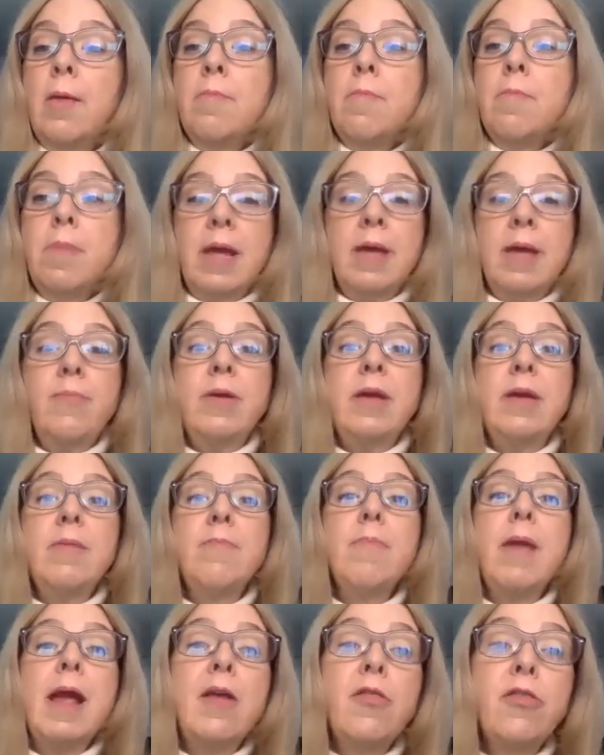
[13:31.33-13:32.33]
maybe
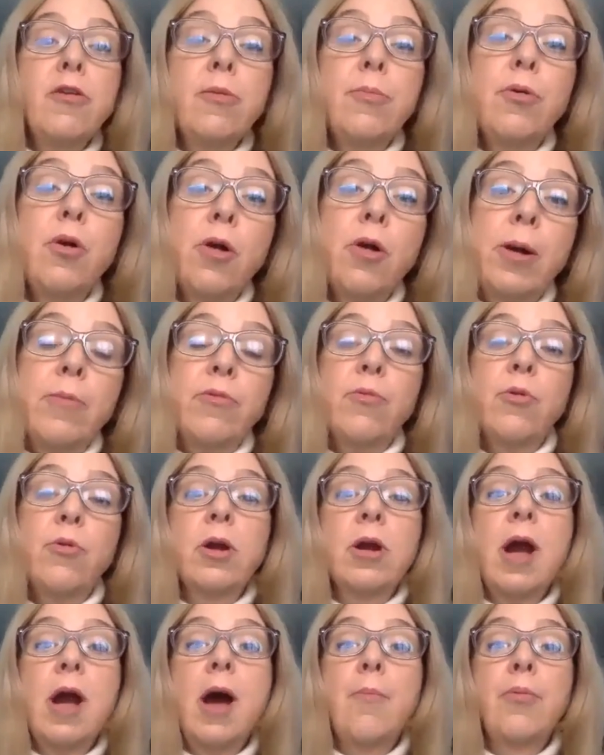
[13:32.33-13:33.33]
make their programs
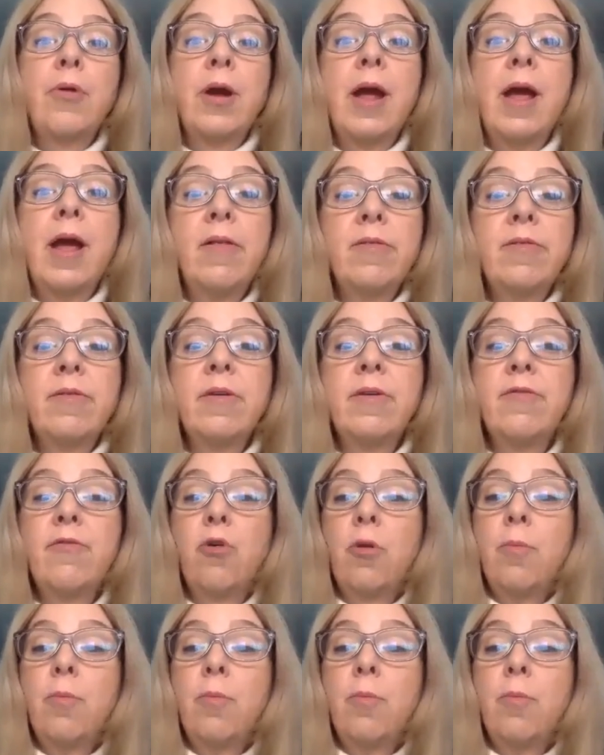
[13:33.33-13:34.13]
more comprehensive,